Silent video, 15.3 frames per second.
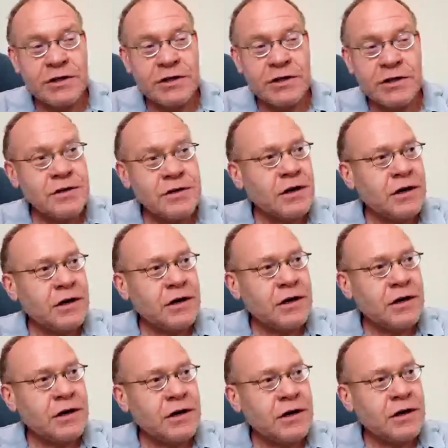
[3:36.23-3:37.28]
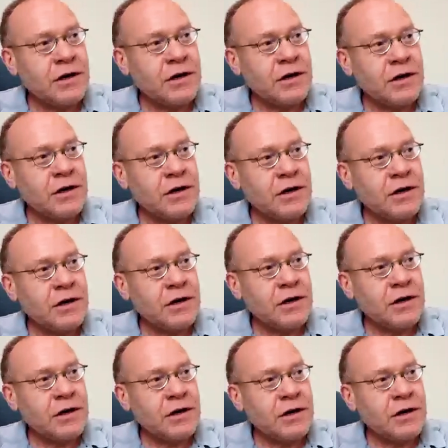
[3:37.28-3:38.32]
as opposed to heavily
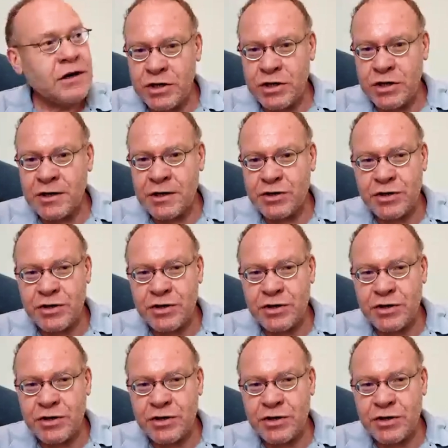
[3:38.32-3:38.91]
emerging countries.